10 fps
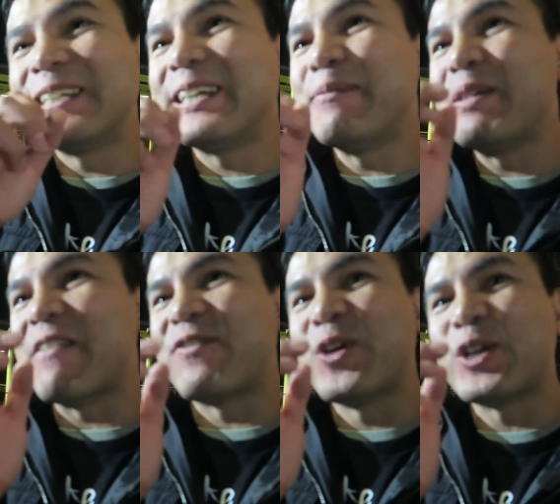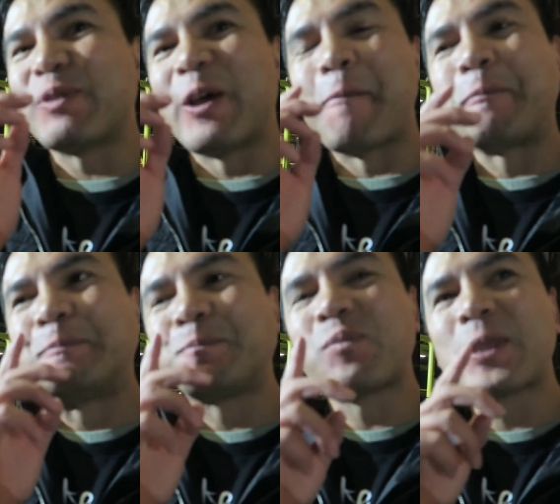It didn't hit me at first though.
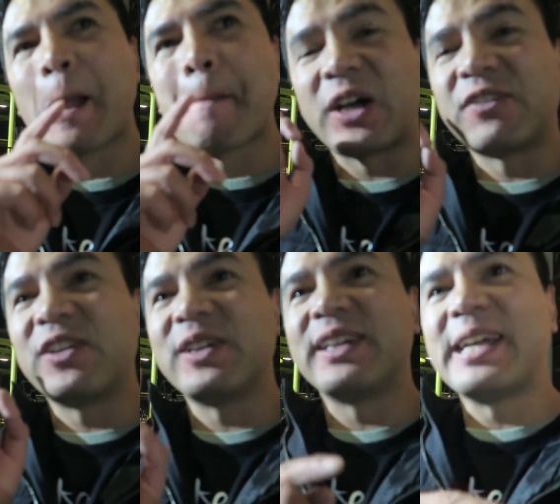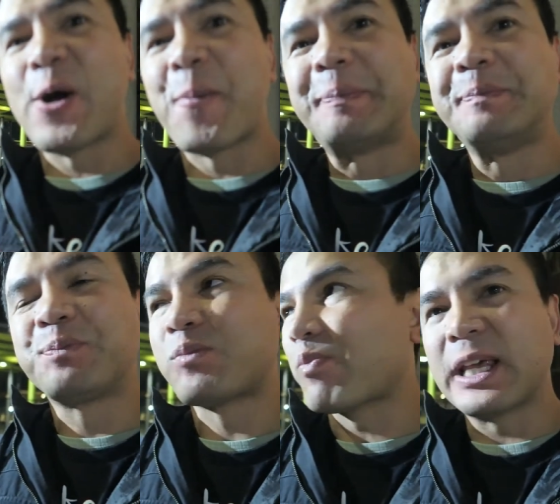I can feel it now.
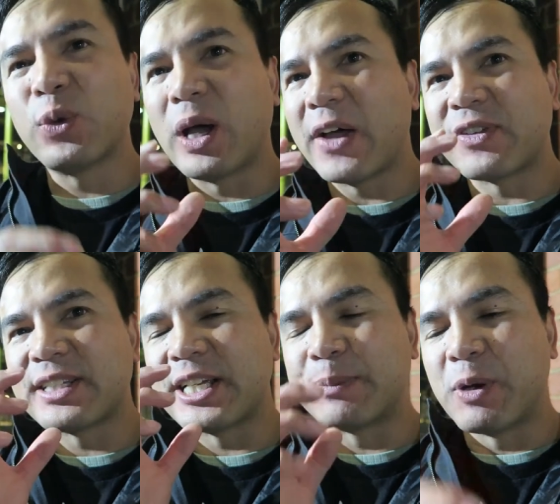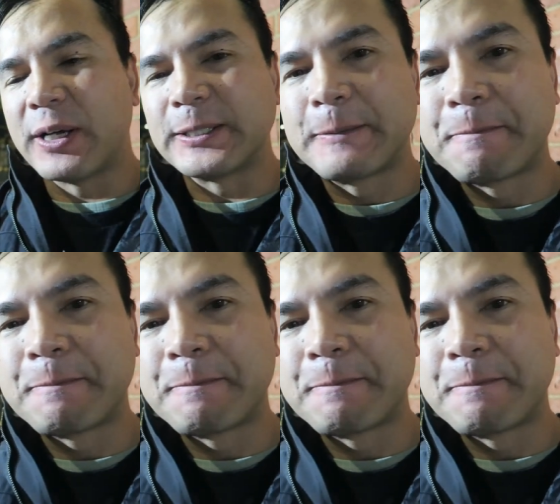That little aftertaste spice.